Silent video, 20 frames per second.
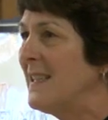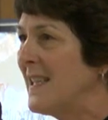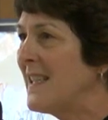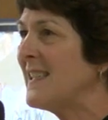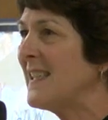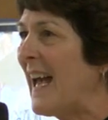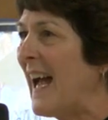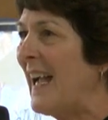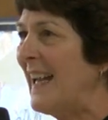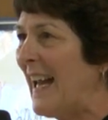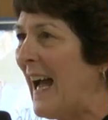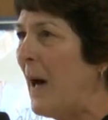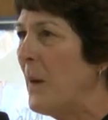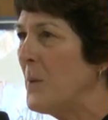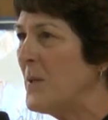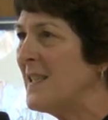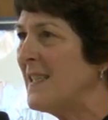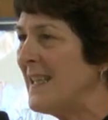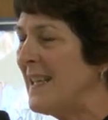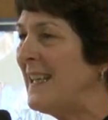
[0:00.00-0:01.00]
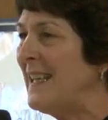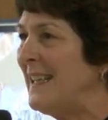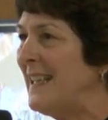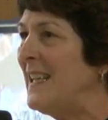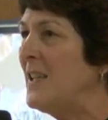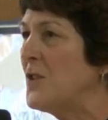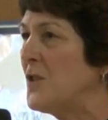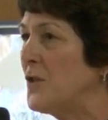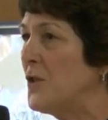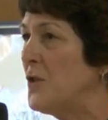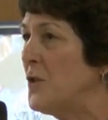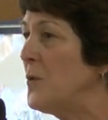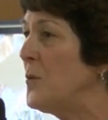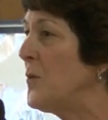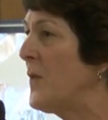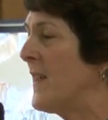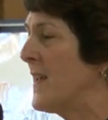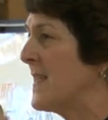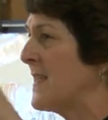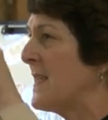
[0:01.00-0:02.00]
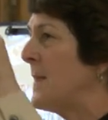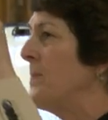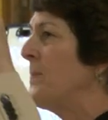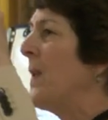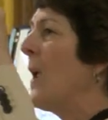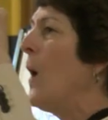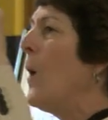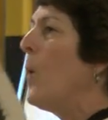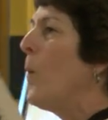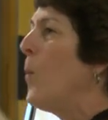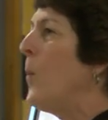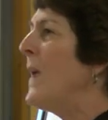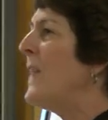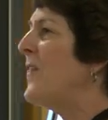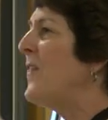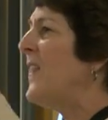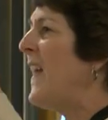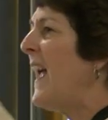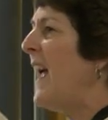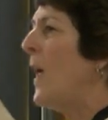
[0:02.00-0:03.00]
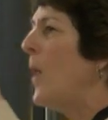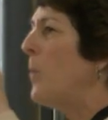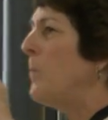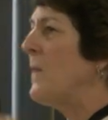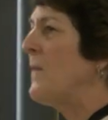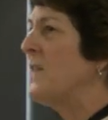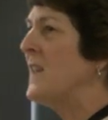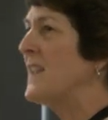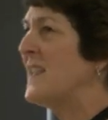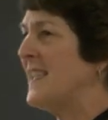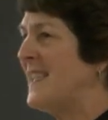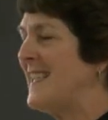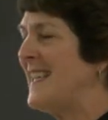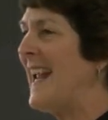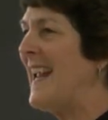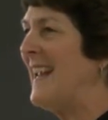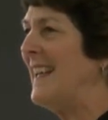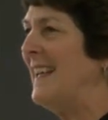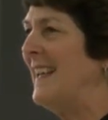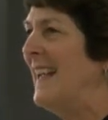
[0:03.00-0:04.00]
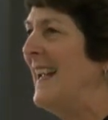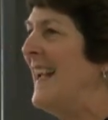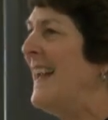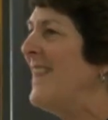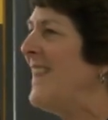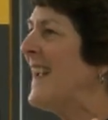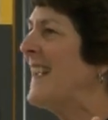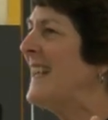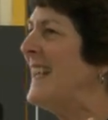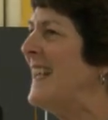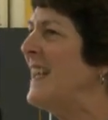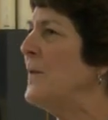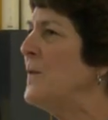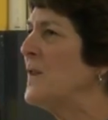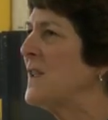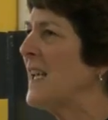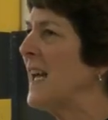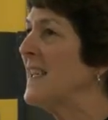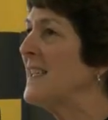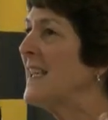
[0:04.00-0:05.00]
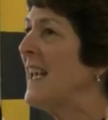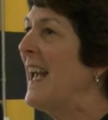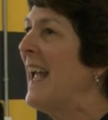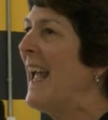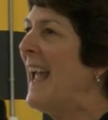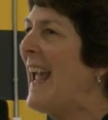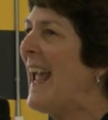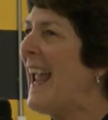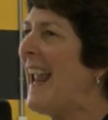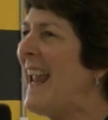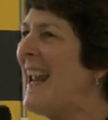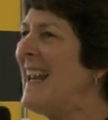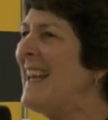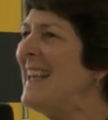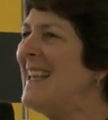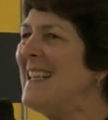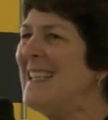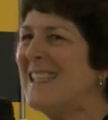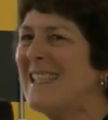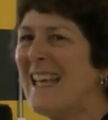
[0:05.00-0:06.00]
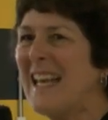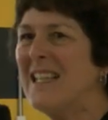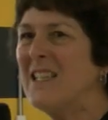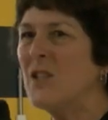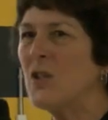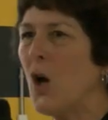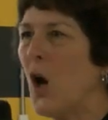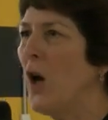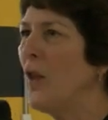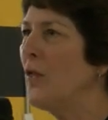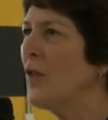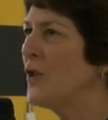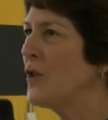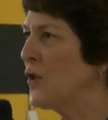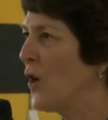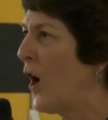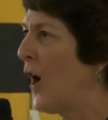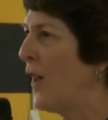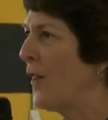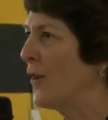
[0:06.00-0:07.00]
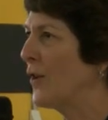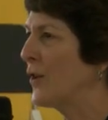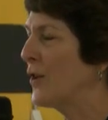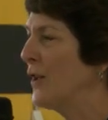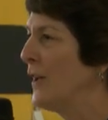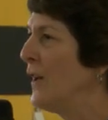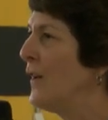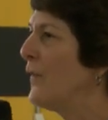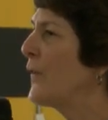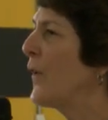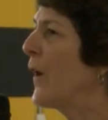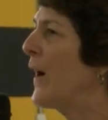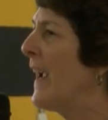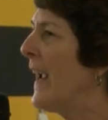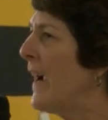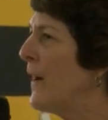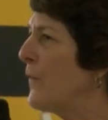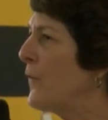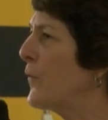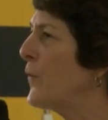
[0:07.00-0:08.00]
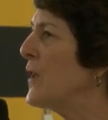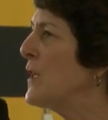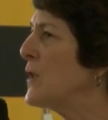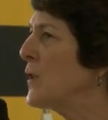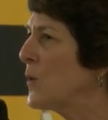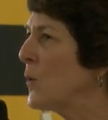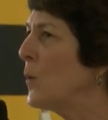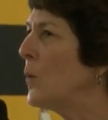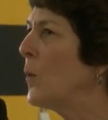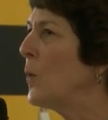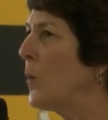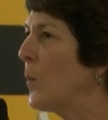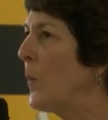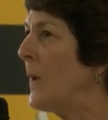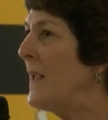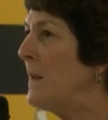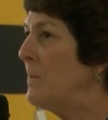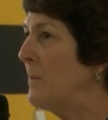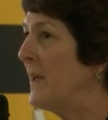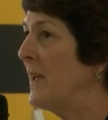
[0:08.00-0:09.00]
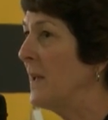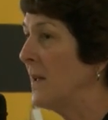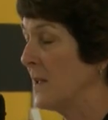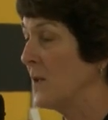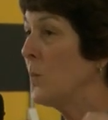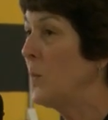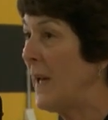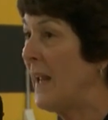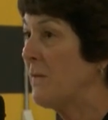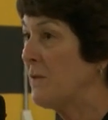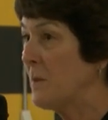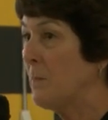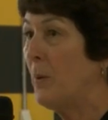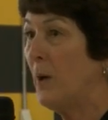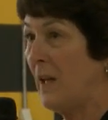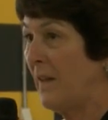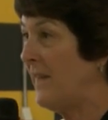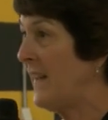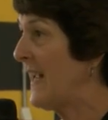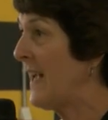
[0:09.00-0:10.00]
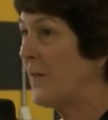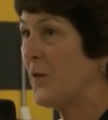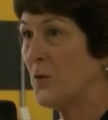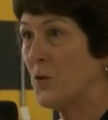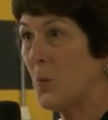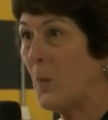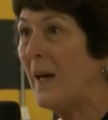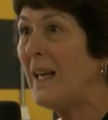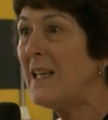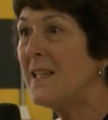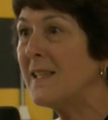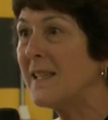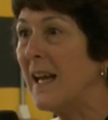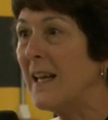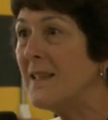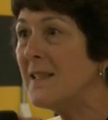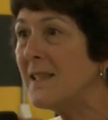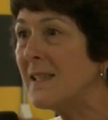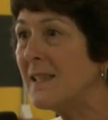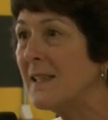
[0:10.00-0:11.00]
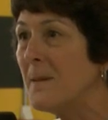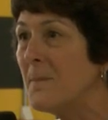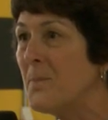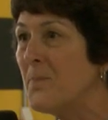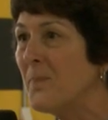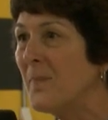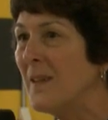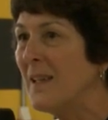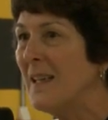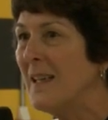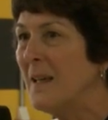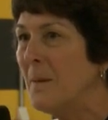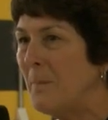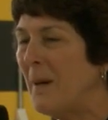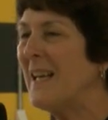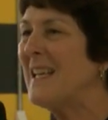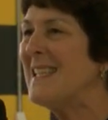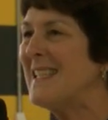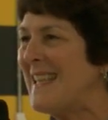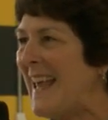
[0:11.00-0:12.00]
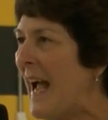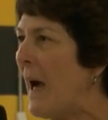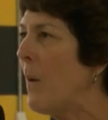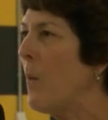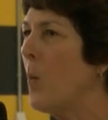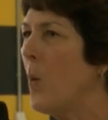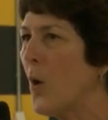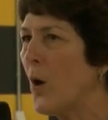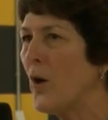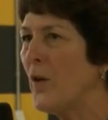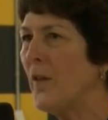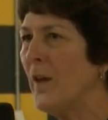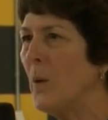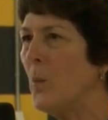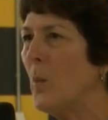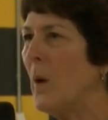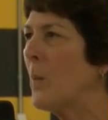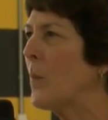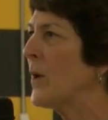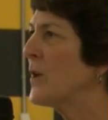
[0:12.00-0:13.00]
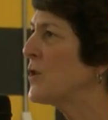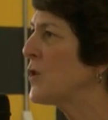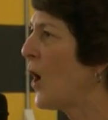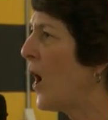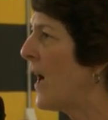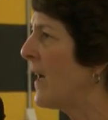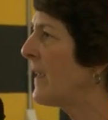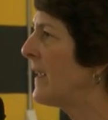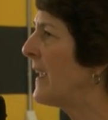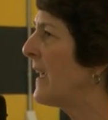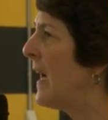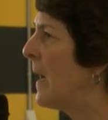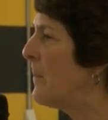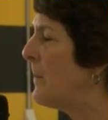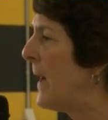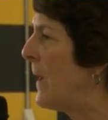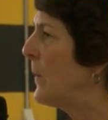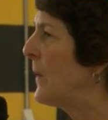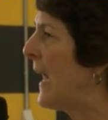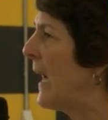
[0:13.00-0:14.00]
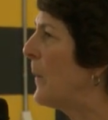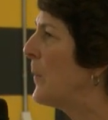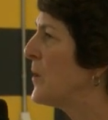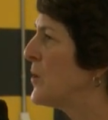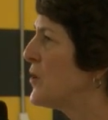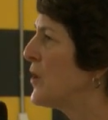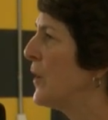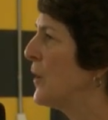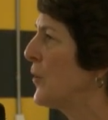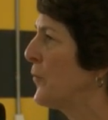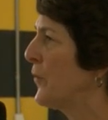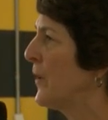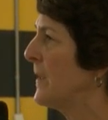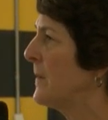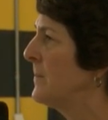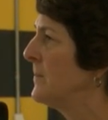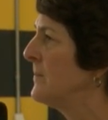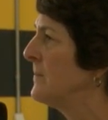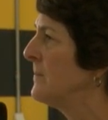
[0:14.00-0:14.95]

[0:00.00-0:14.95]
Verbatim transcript: decide our city needs to do this with the help of the state that gives us 80 cents on the dollar for every school we build. We have to put in the other 20 cents, but is that worth it when we're talking about our children?